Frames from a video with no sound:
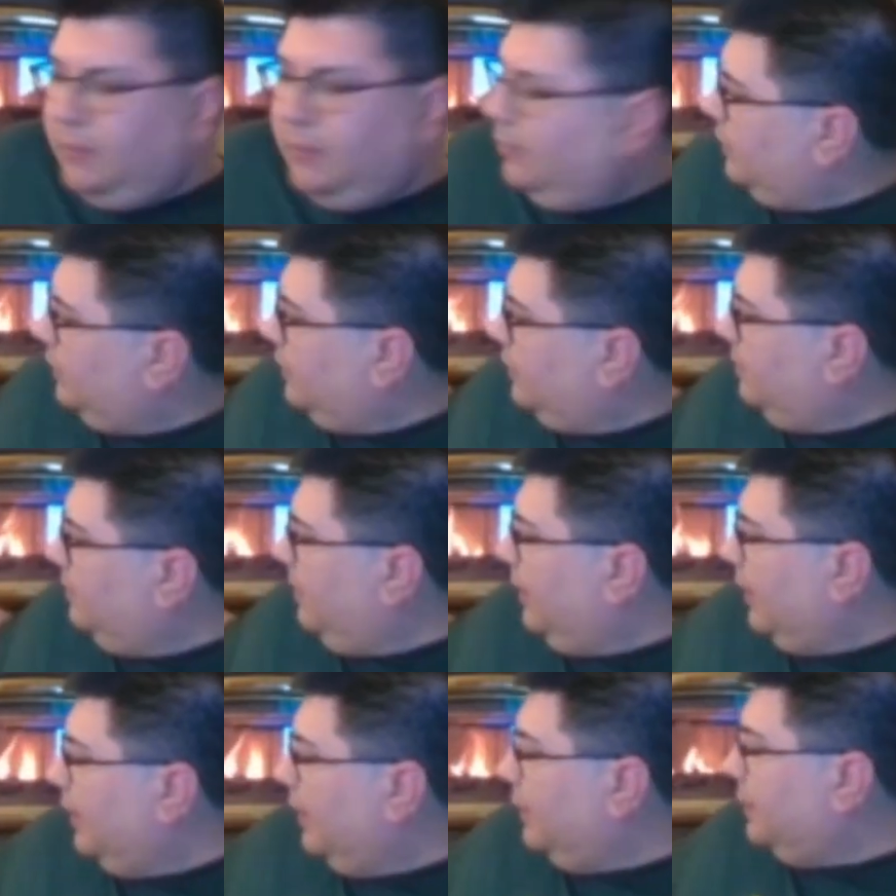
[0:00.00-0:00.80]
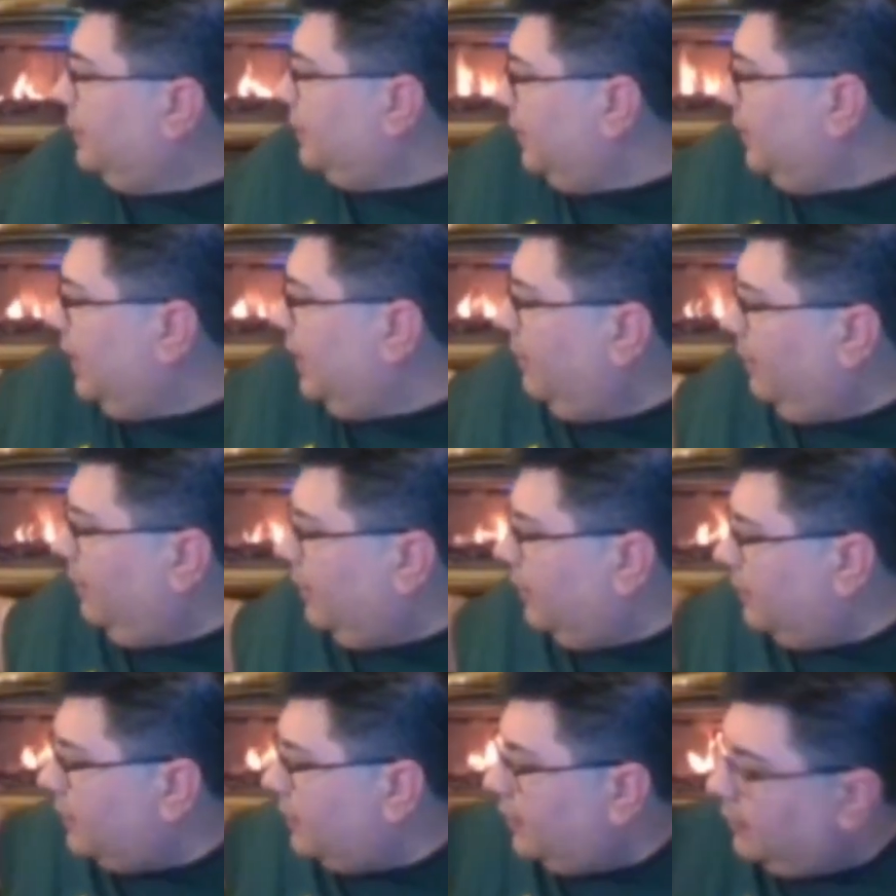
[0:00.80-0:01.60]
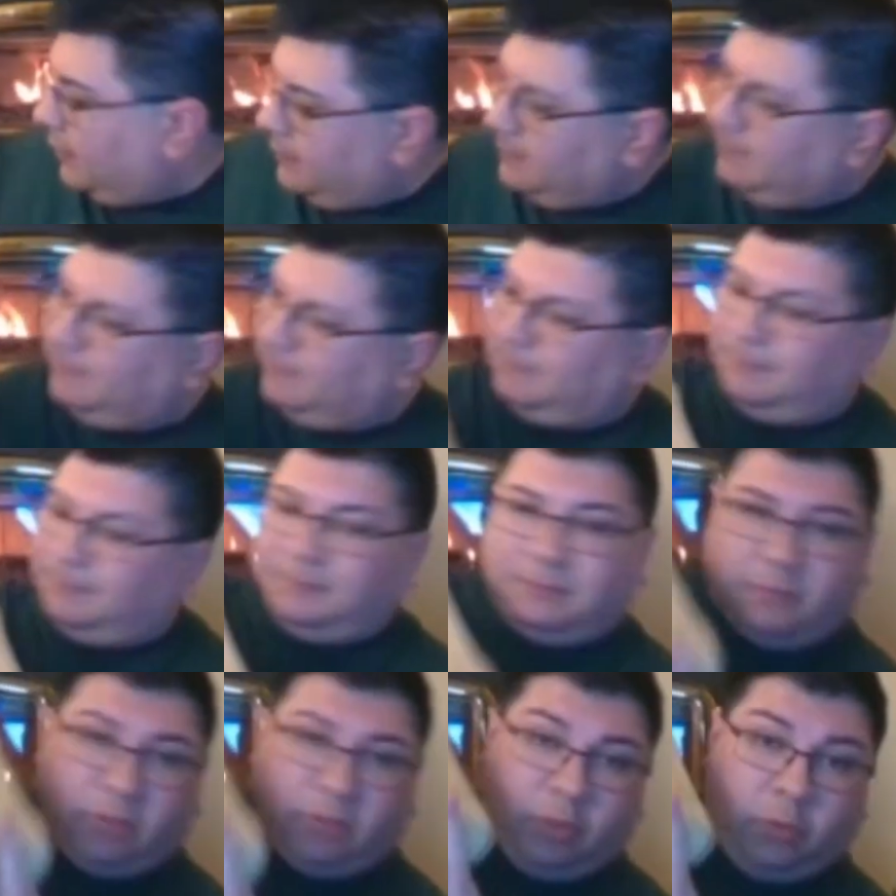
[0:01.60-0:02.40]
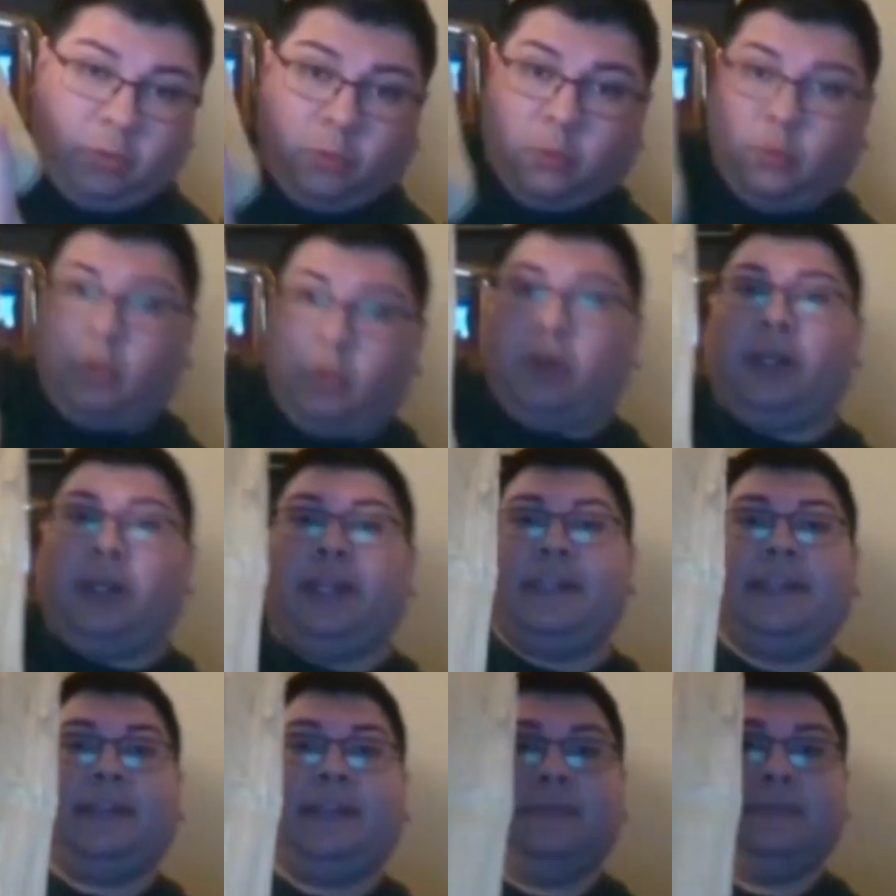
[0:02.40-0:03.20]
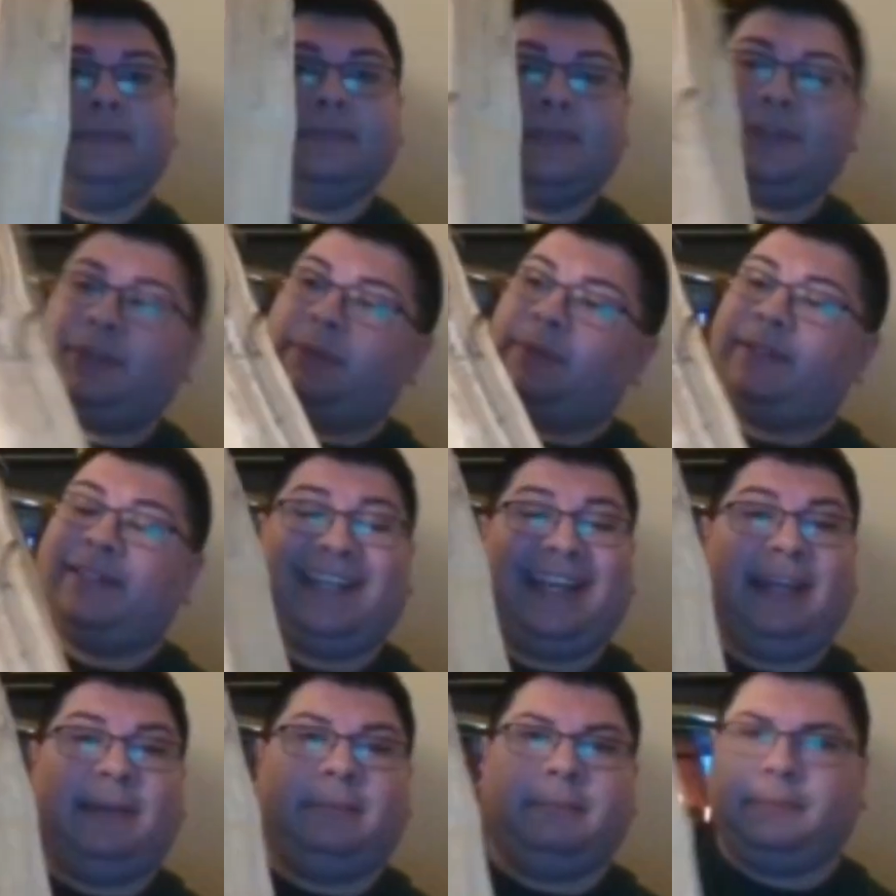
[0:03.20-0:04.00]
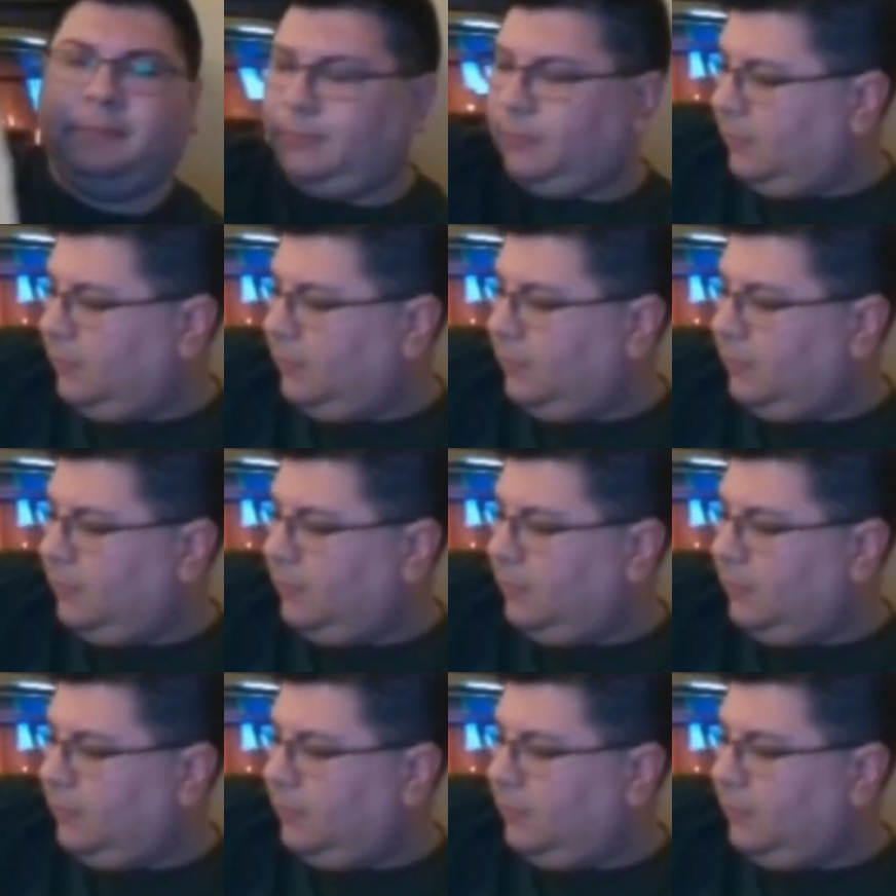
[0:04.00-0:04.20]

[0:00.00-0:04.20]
this is because they were using wood, as you can see,